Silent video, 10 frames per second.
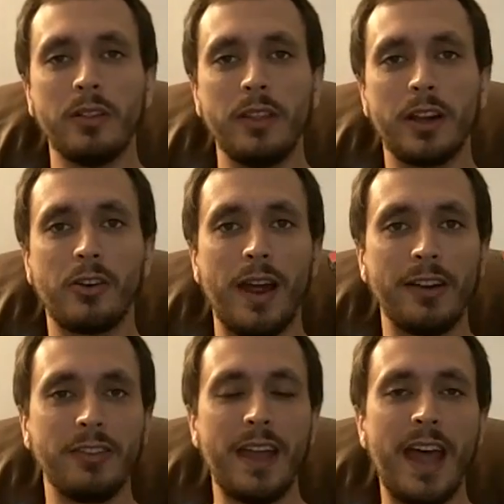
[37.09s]
the
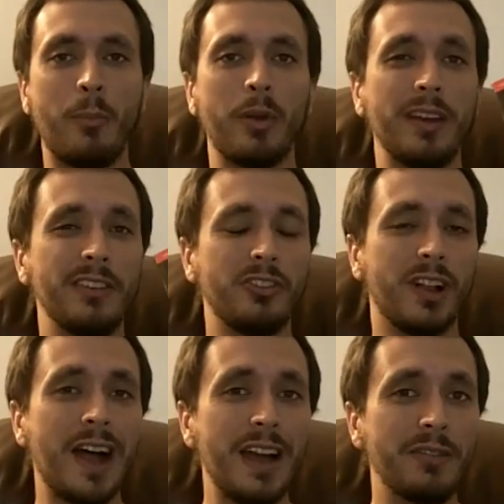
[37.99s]
crash that happened in
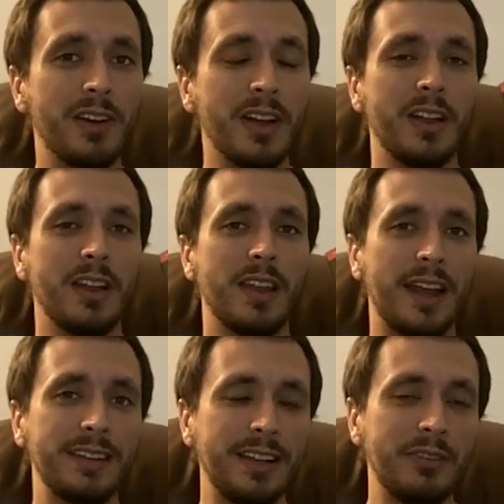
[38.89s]
July of
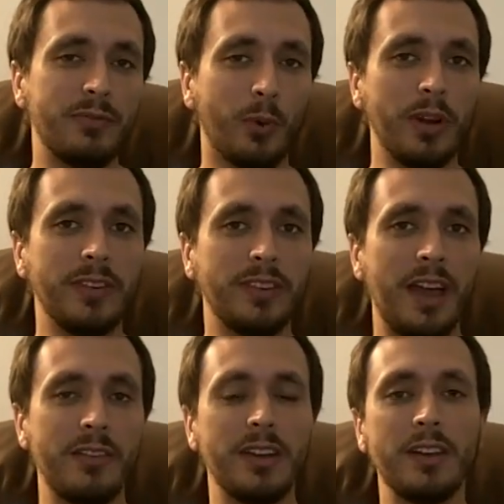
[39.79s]

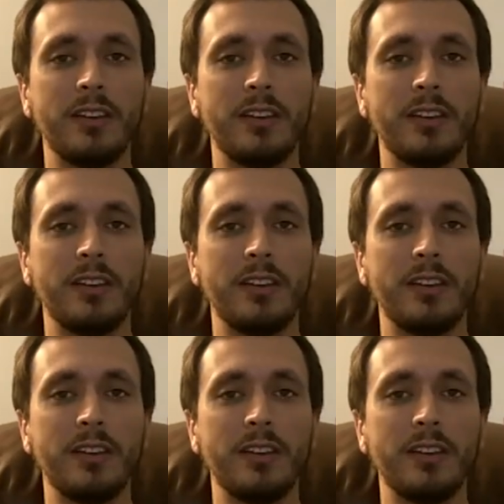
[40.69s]
1947,